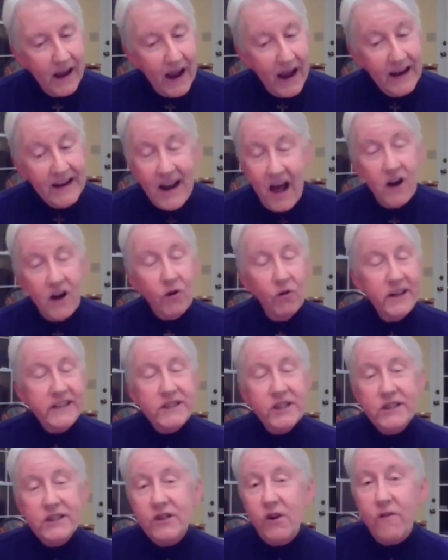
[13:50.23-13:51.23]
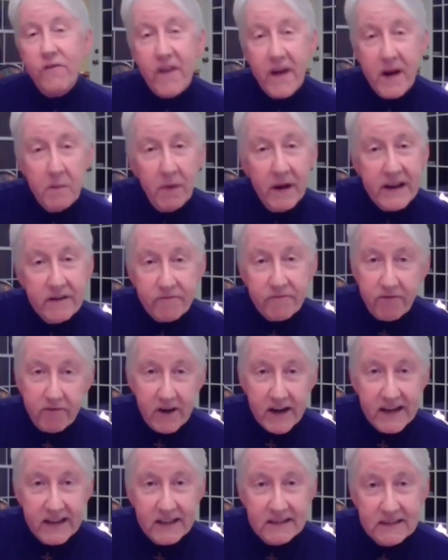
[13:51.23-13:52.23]
and not only just our family and
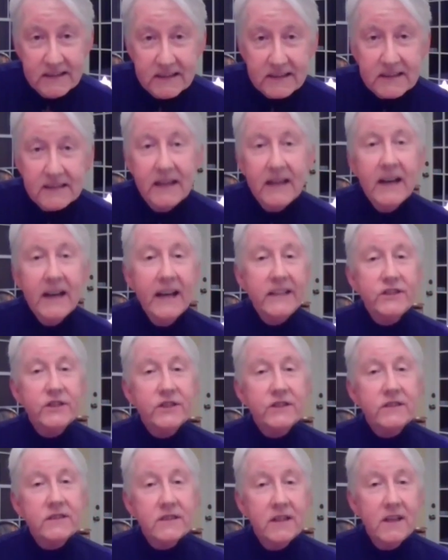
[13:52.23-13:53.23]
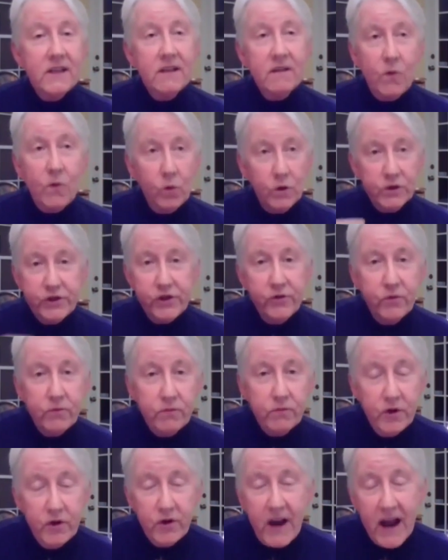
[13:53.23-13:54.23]
friends, unless of course you
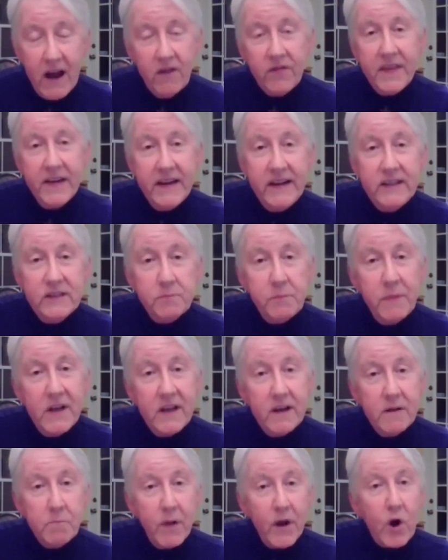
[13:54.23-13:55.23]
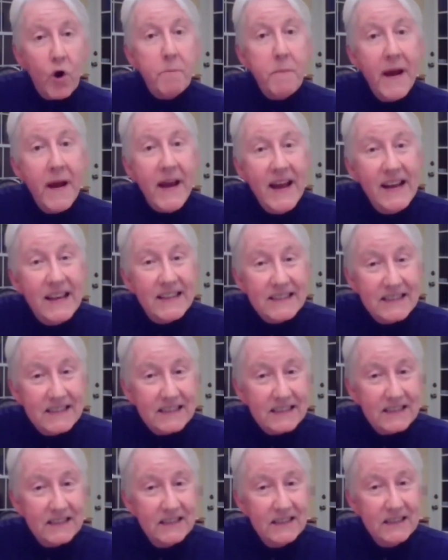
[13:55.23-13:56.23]
count these, but our
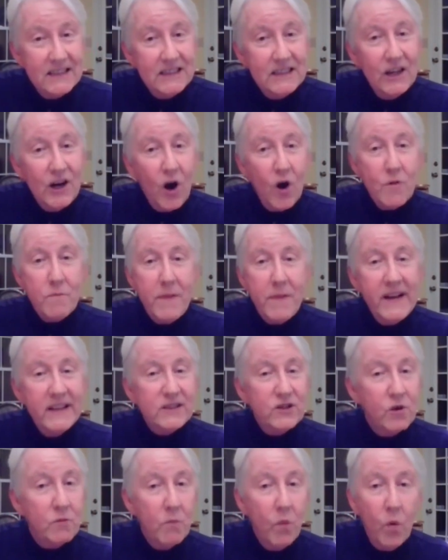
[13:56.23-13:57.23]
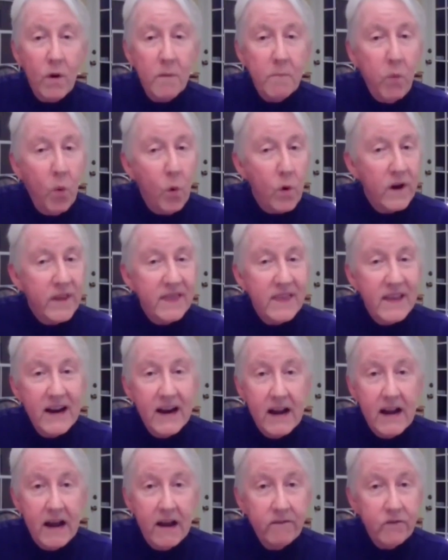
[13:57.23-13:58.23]
pets. Our pets are more important
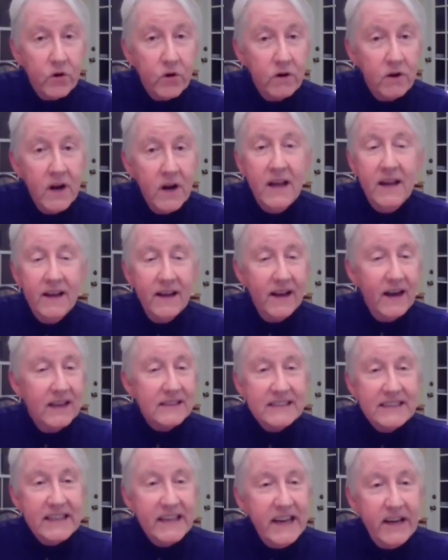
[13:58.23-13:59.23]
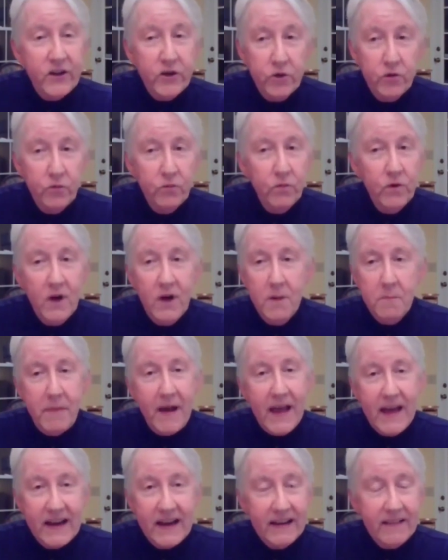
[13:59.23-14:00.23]
than ever. And I see you
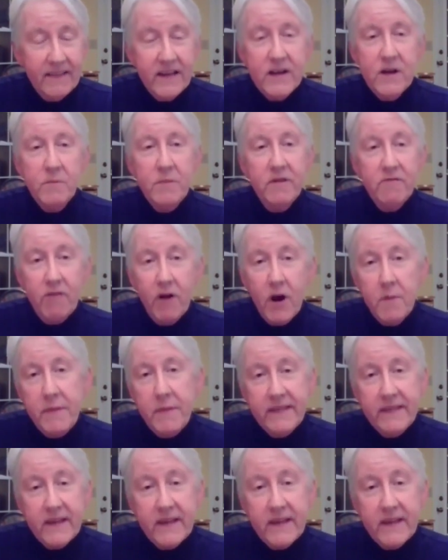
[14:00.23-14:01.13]
petting them and rubbing